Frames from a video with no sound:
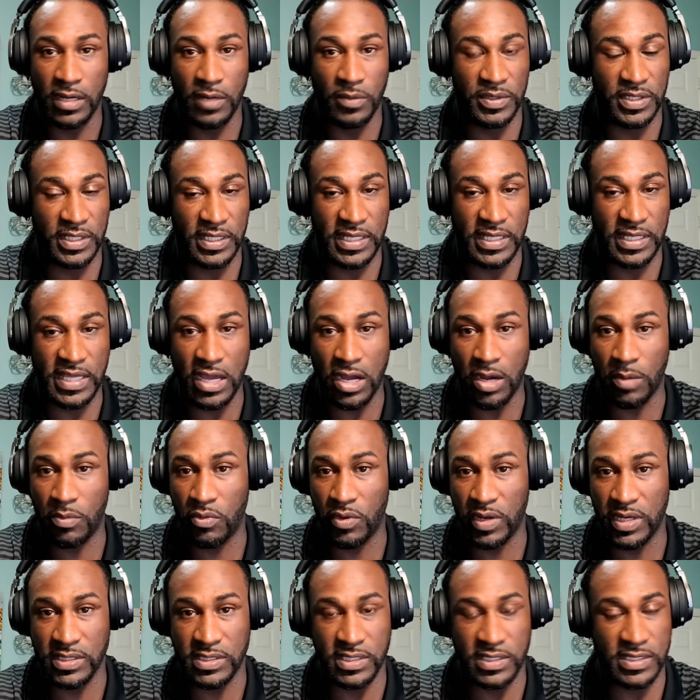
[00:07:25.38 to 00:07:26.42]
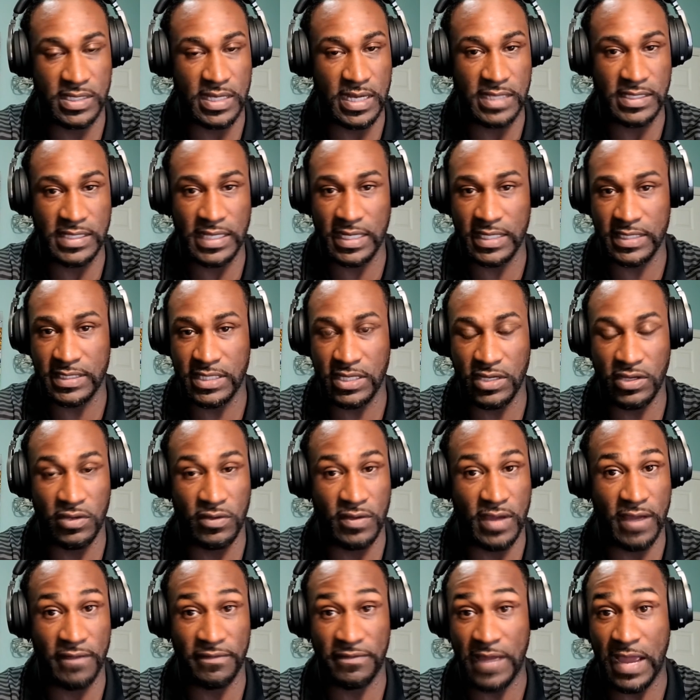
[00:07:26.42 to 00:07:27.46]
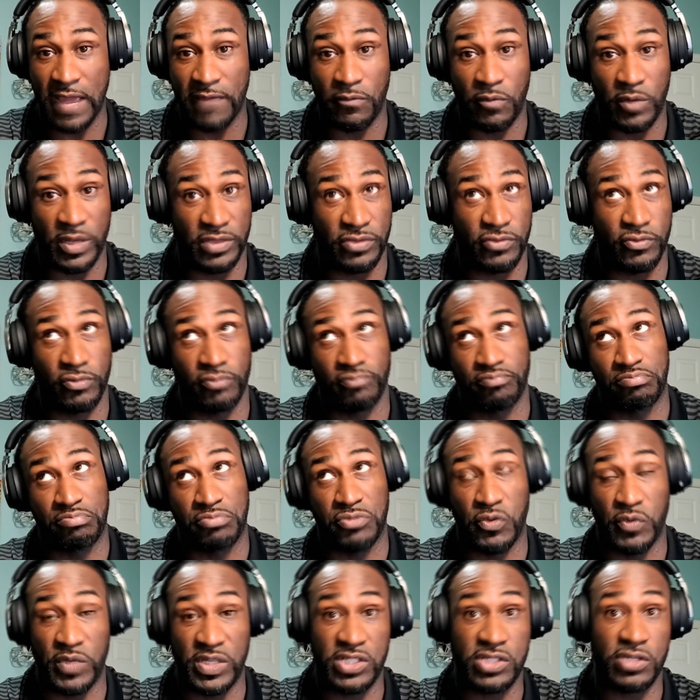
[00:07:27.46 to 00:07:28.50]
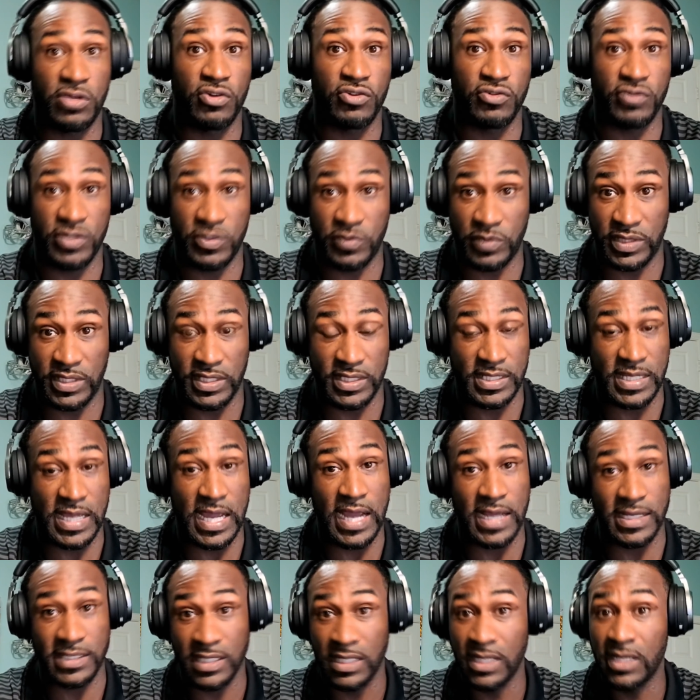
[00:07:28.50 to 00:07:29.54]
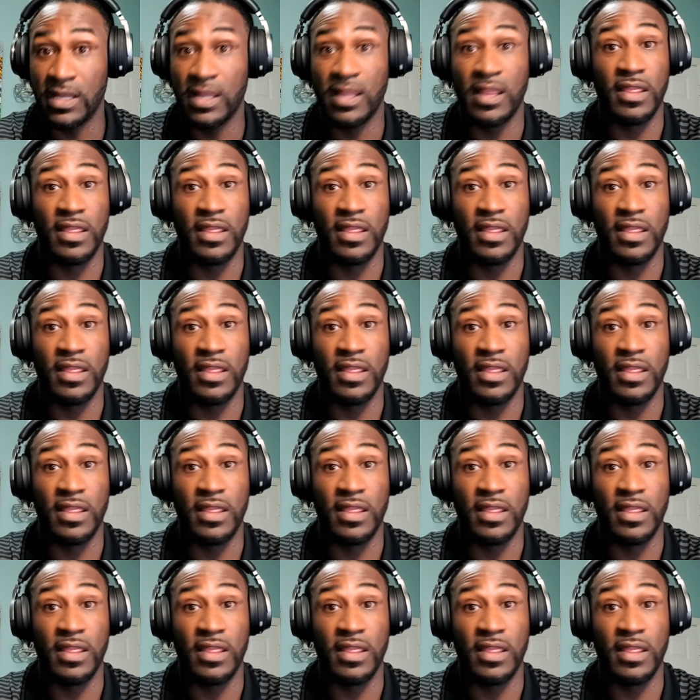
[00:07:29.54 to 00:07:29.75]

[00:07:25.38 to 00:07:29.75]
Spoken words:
here with the Cowboys. These guys, I can tell you, I've went through 3 surgeries with these guys.